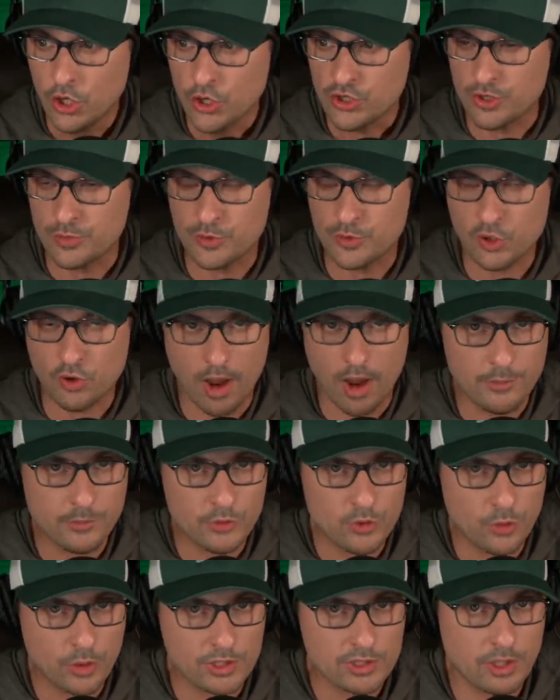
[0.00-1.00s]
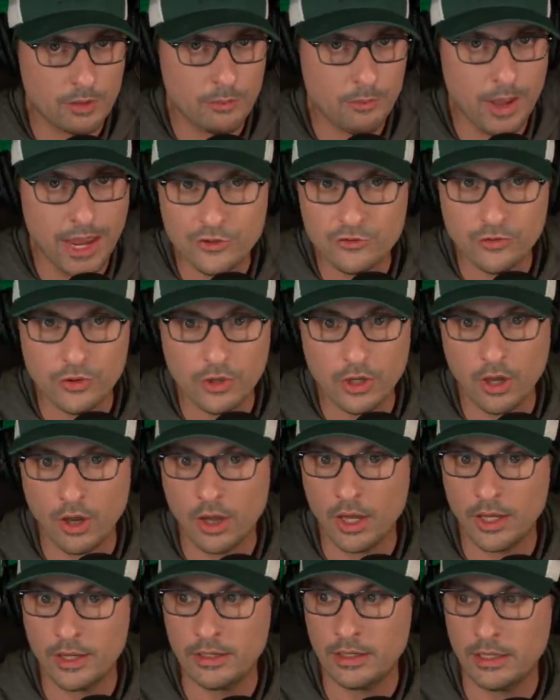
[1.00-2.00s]
subscribe to us on
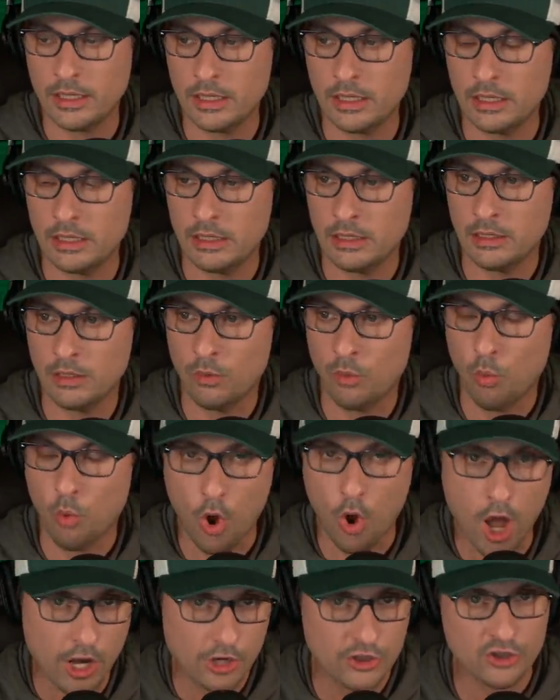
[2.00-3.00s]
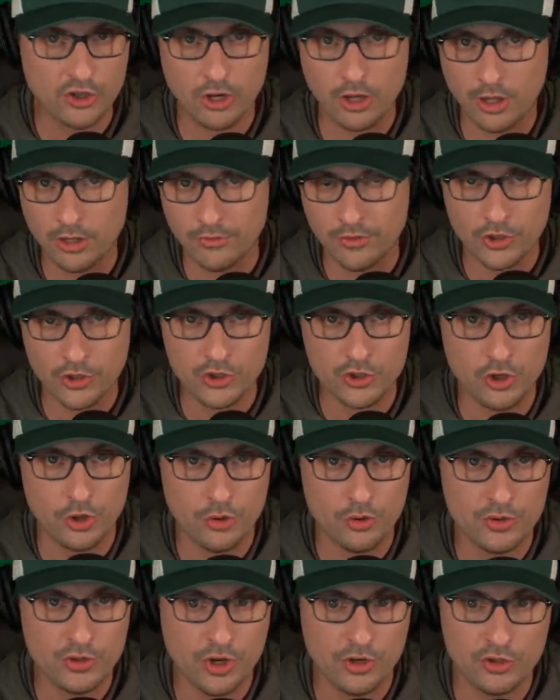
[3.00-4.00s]
Patreon, uh, watch all of our
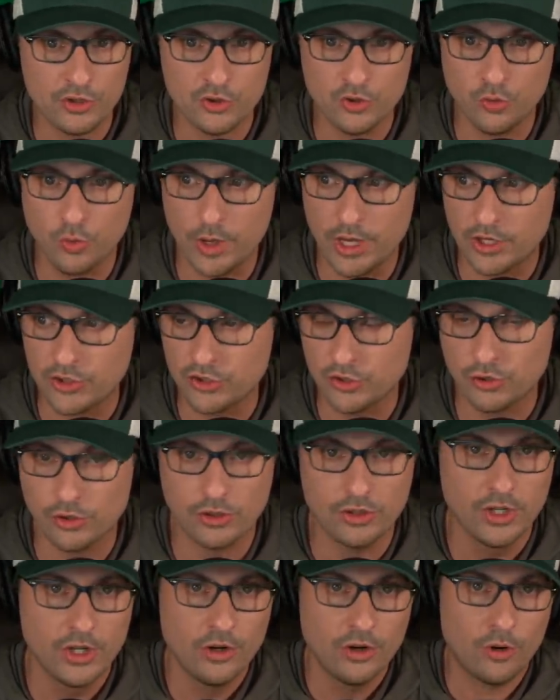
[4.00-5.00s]
shows on Twitch or,